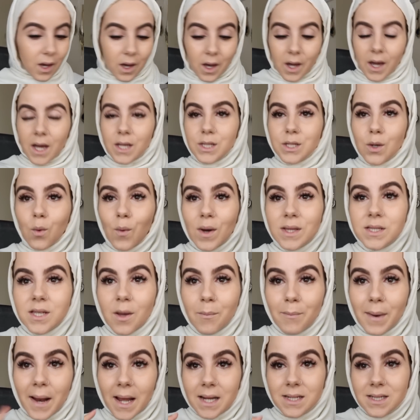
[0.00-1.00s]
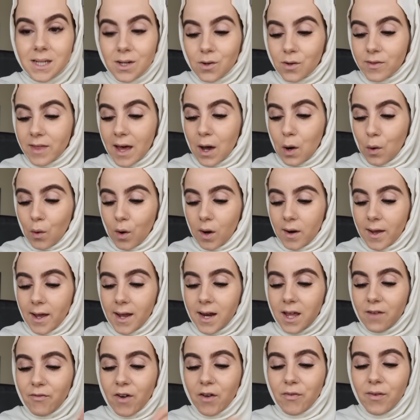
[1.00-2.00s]
Okay, so once I've blended that all
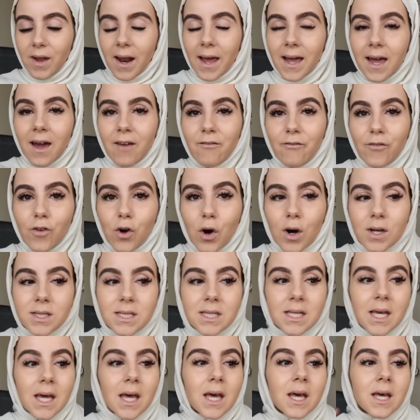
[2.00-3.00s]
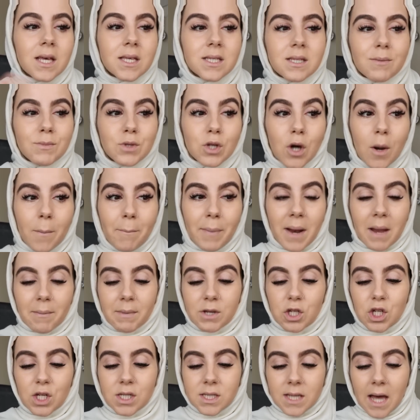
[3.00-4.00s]
in, if I feel like I've got some sort of
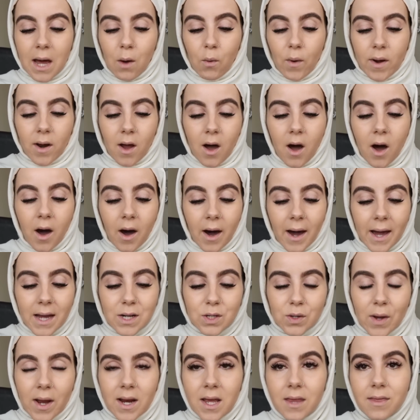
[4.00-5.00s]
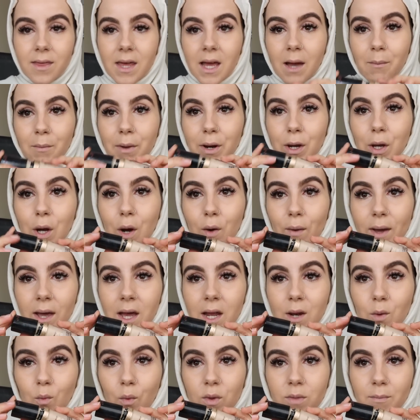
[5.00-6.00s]
blemishes that I want to hide or anything, I'm going to go
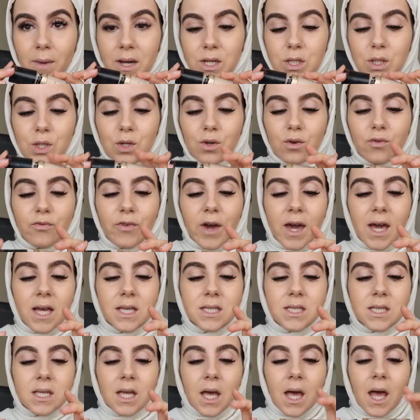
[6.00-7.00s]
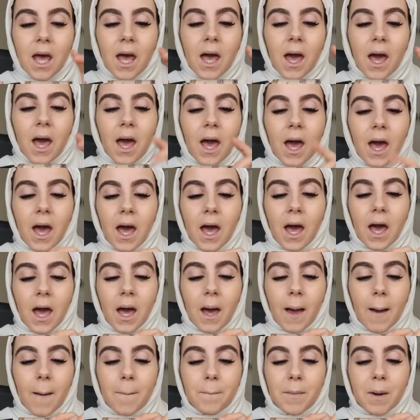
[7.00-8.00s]
in with my Too Faced
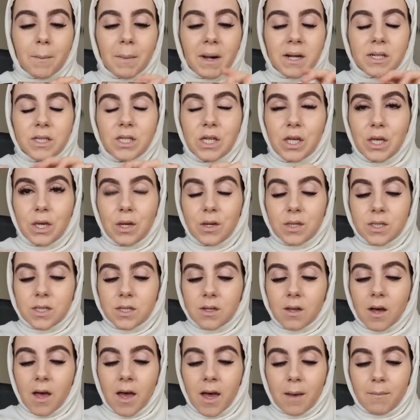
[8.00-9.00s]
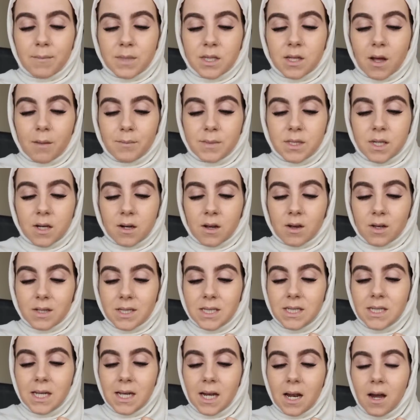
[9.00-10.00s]
multi-use sculpt tint
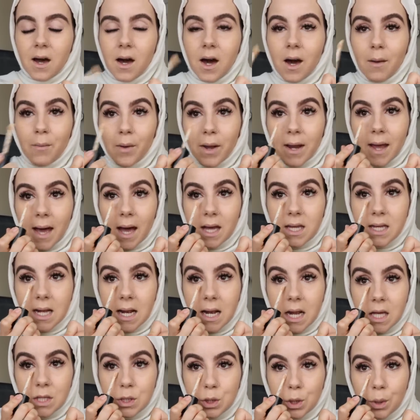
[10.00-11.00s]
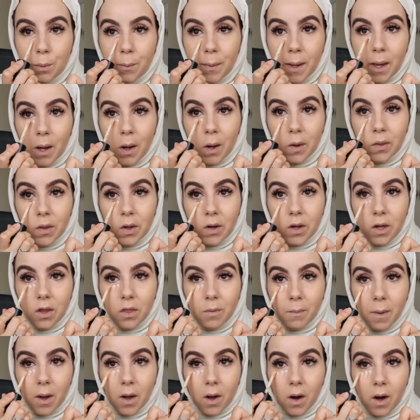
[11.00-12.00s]
concealer. I'm going to add a little bit
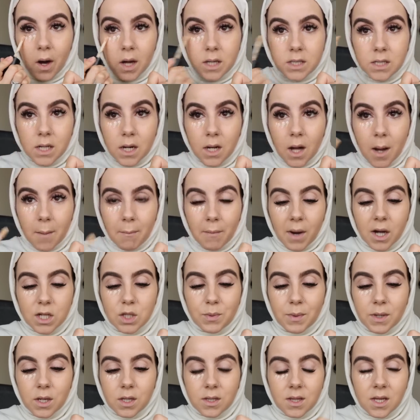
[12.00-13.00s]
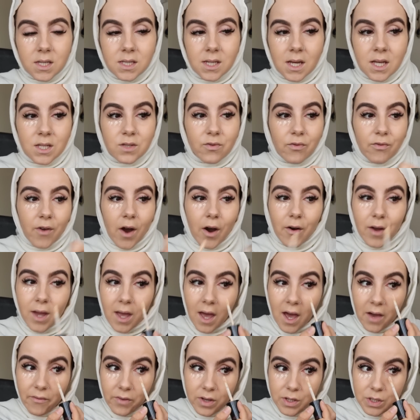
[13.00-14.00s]
underneath my eyes, not much because this is very
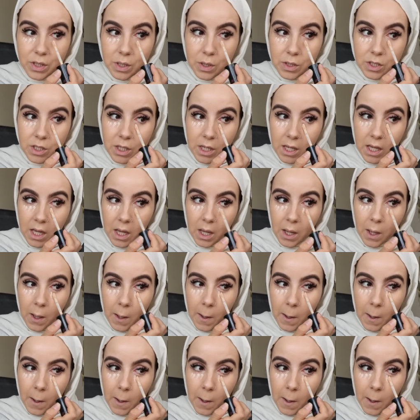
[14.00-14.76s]
heavy duty,